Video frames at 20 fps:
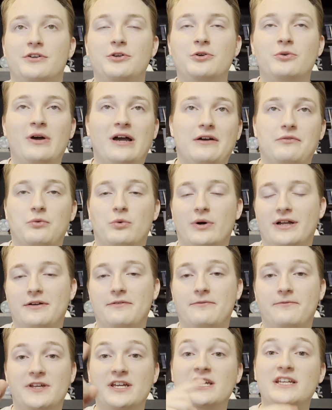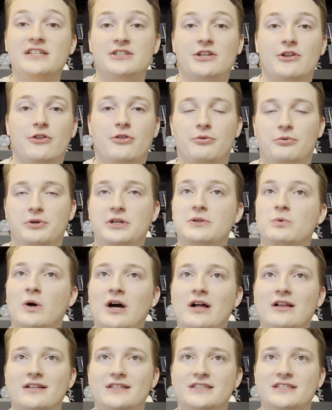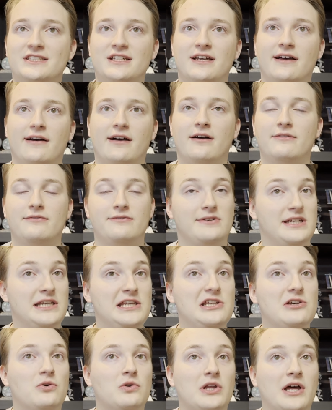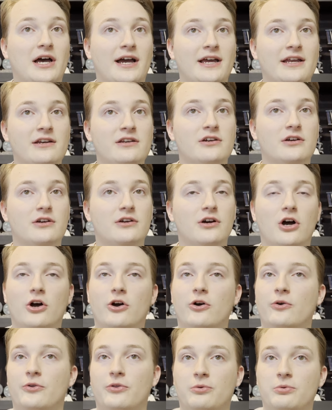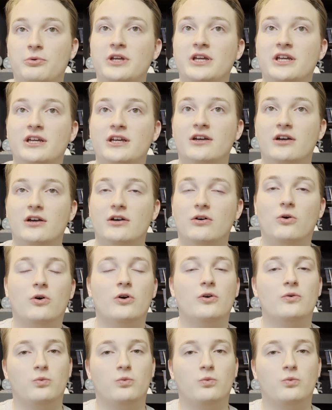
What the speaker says: you have one of these 3 wallets of Neoline, O3, or